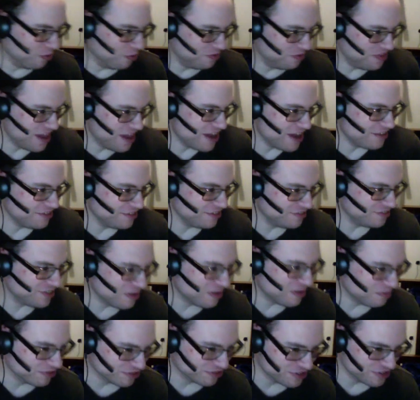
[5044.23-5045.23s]
yeah, the
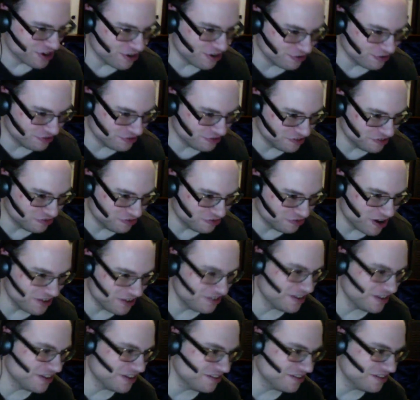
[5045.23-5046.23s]
Tumblr nose is what
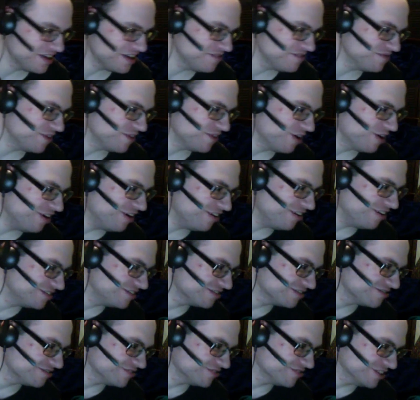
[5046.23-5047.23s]
they've all
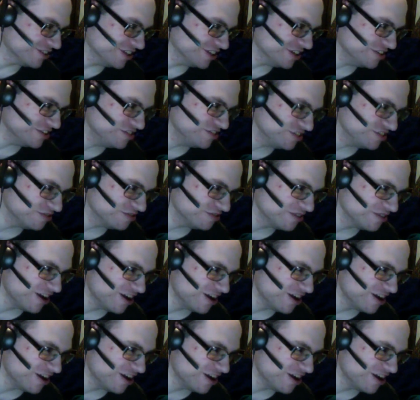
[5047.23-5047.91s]
really into.